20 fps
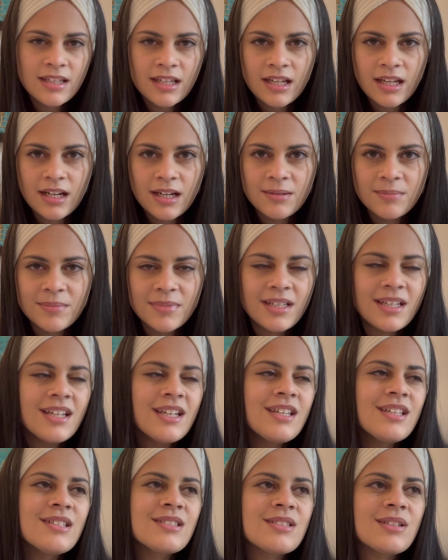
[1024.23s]
income.
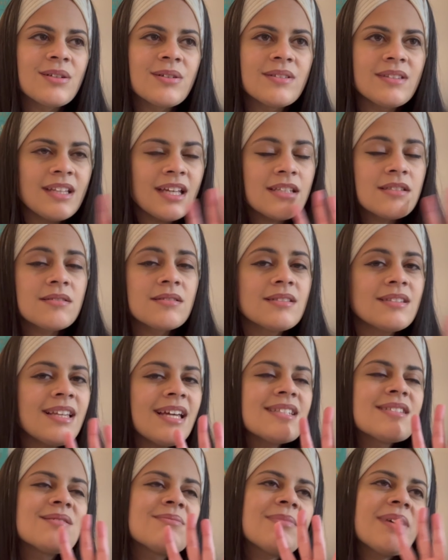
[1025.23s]
So that's
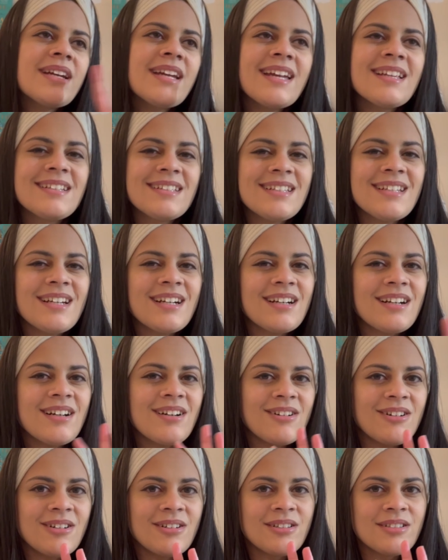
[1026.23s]
that's my idea
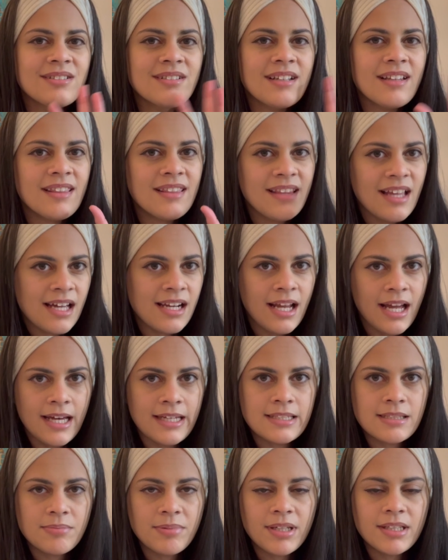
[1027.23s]
on that
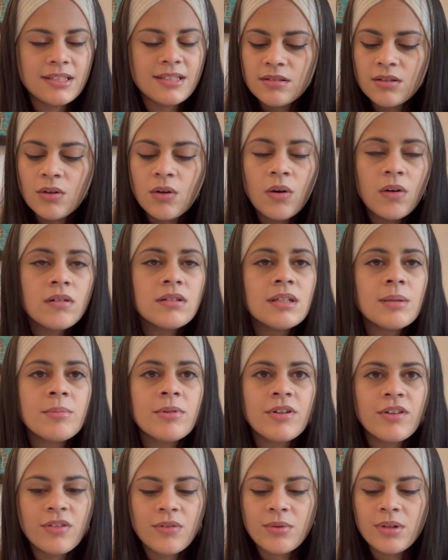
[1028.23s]
aspect. Goal
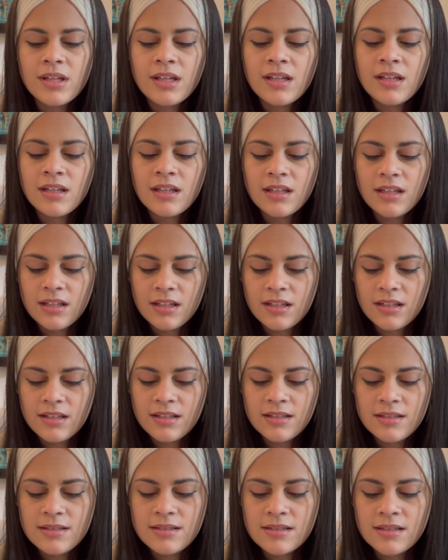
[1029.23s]
number 3
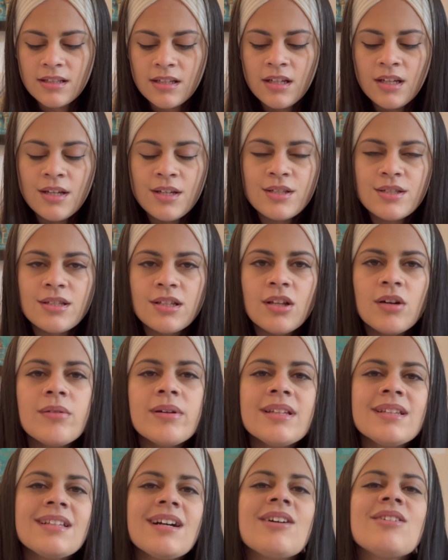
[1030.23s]
is
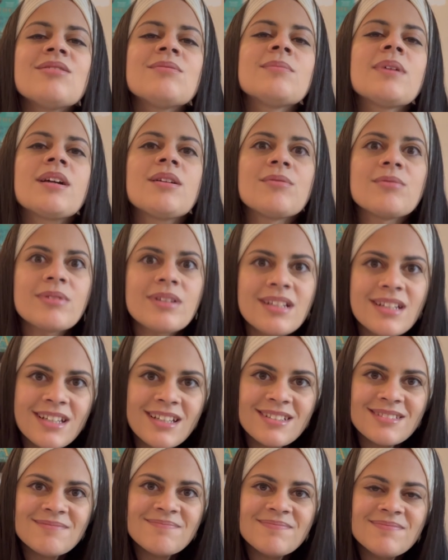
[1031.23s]
slowing down my
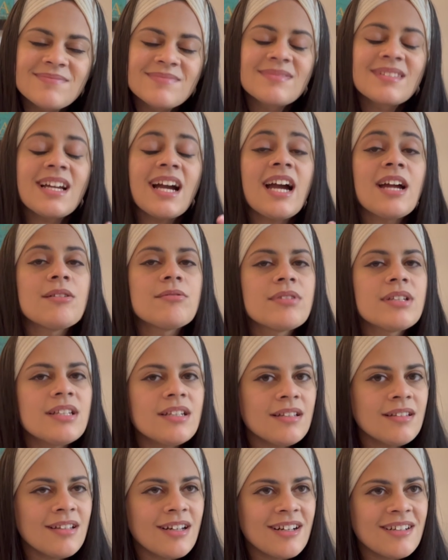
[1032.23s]
reading. I read
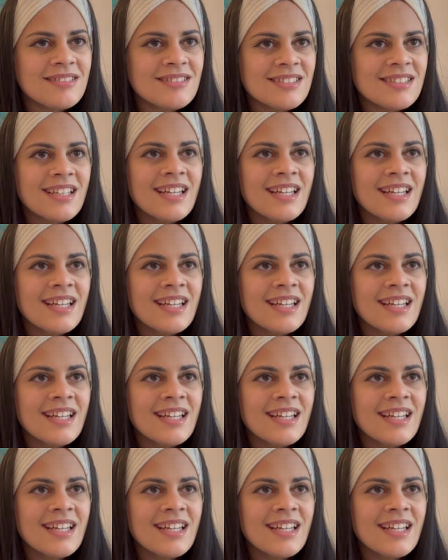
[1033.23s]
a lot.